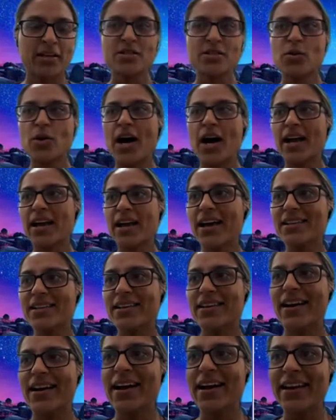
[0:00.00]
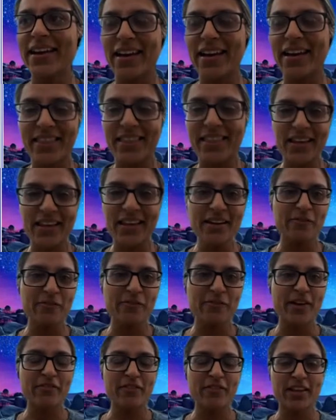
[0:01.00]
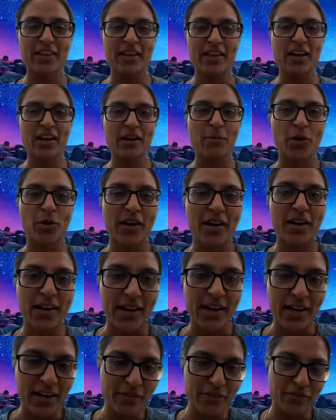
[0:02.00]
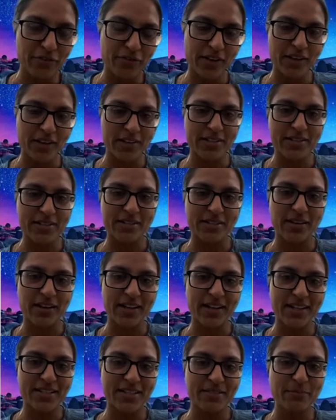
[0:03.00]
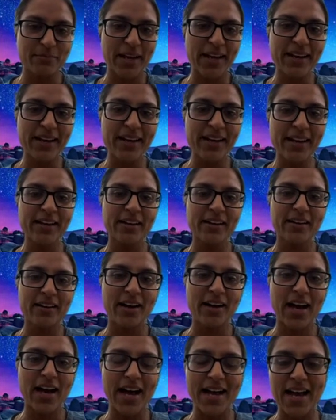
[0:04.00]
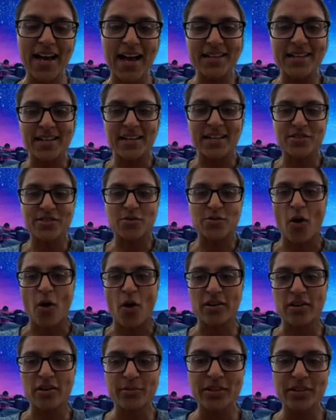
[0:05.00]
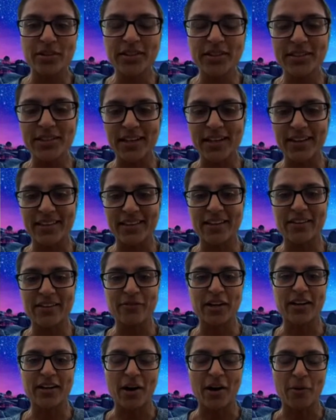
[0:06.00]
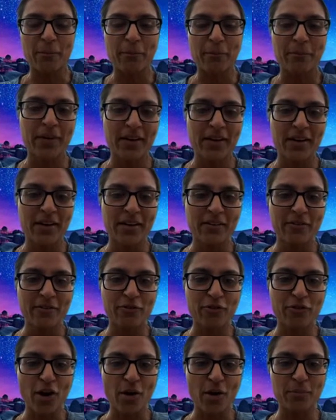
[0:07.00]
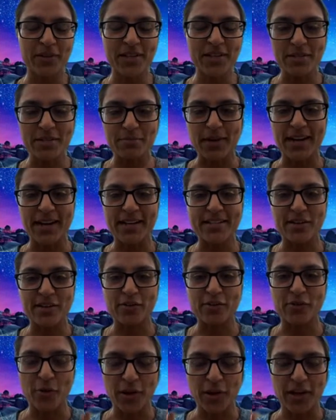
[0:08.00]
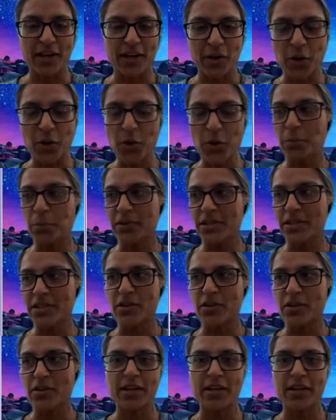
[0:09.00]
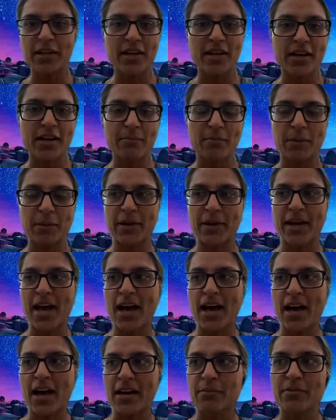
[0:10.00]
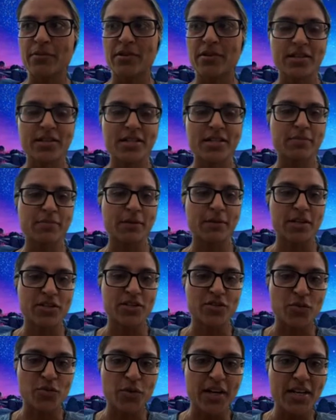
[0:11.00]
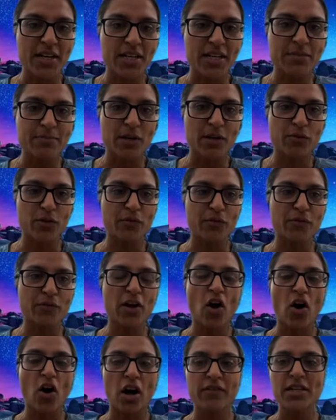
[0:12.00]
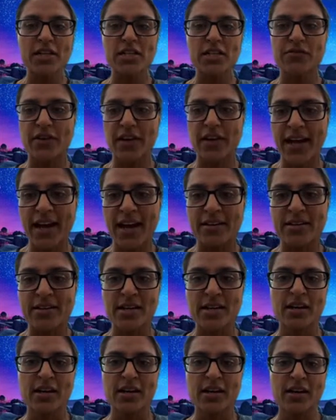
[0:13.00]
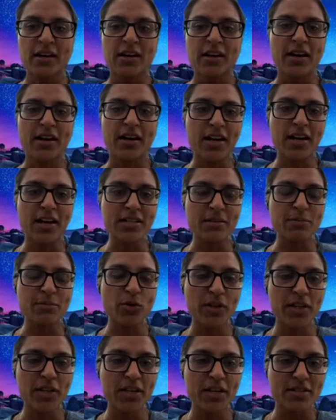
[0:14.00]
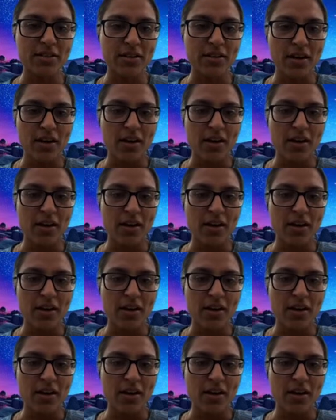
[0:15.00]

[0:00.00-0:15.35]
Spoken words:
So I think when we think about life, it's mainly as astronomers, I think we come from this mindset of, okay, humans will be there, maybe animals, maybe trees, but what we always forget is about these